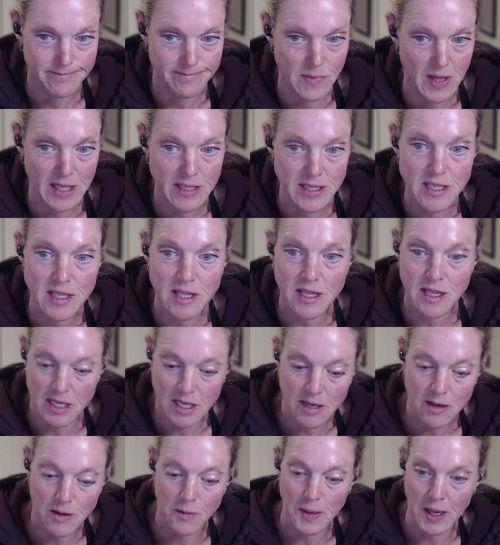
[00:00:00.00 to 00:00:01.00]
that's the
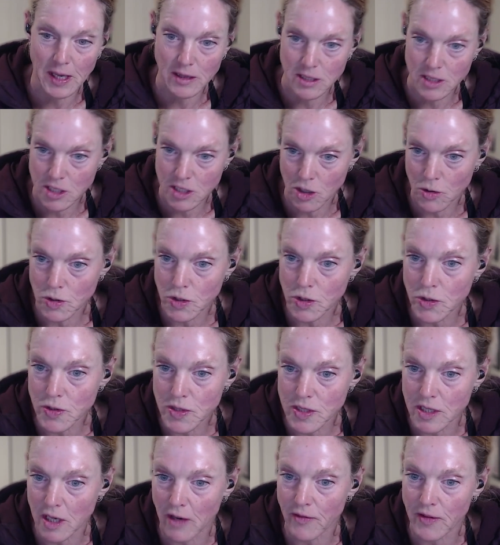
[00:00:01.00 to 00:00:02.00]
thing about the zone two
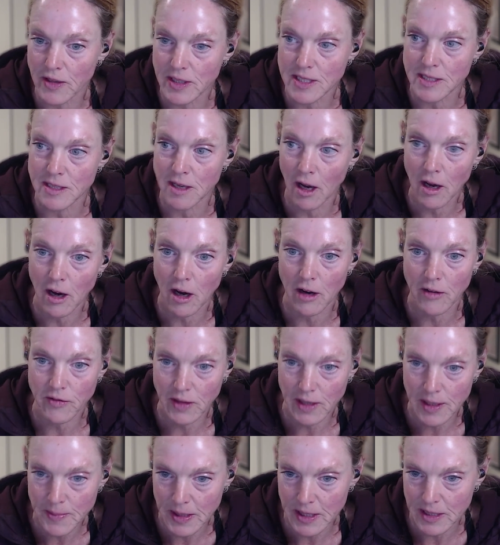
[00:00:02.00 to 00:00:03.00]
stuff. It's not off
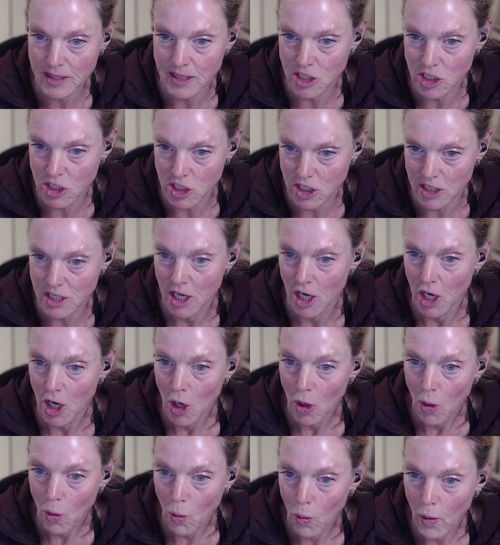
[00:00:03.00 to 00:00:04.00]
limits. It's just
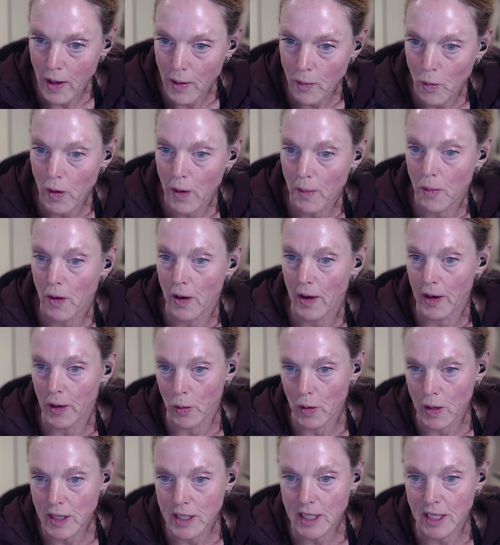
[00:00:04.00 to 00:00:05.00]
when we're
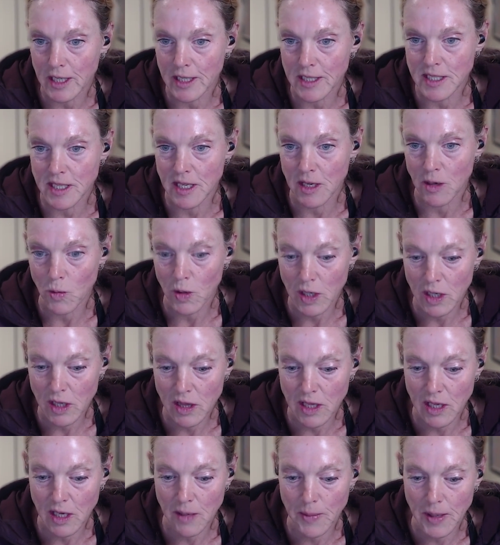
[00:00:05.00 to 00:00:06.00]
prioritizing, want to
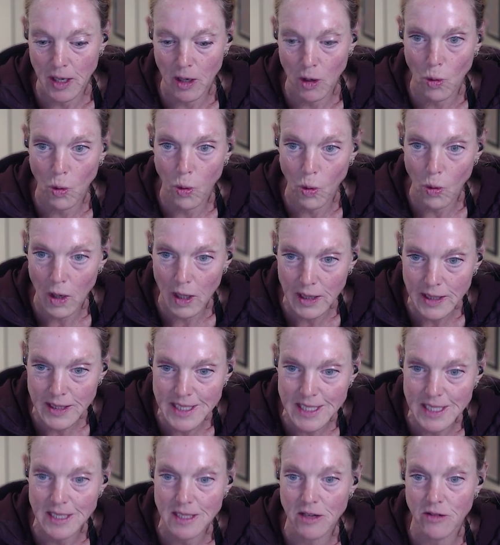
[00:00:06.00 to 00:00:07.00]
think about
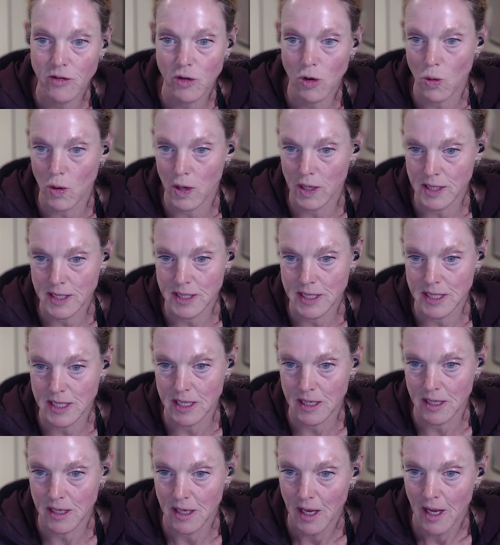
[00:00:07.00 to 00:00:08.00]
quality over
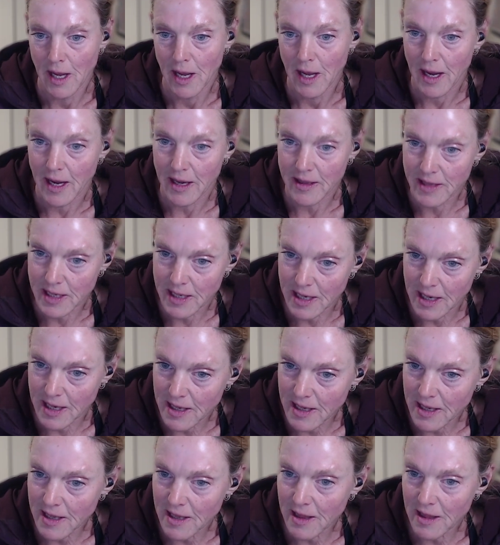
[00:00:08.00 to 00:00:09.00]
quantity. And then
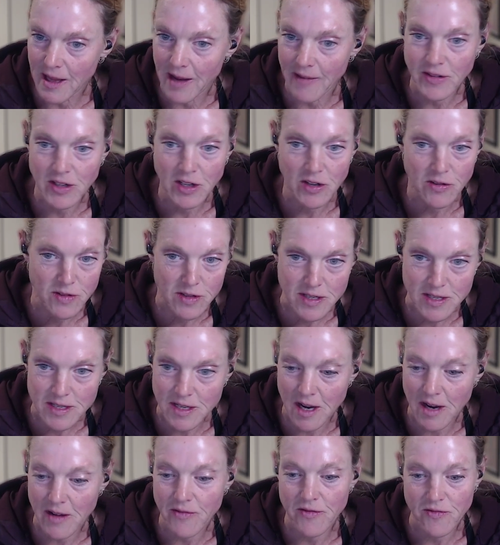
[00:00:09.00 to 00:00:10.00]
any leftover
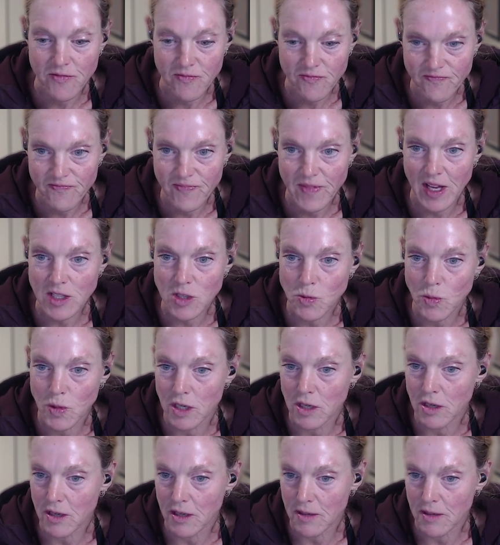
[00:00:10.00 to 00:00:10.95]
stuff, that's when you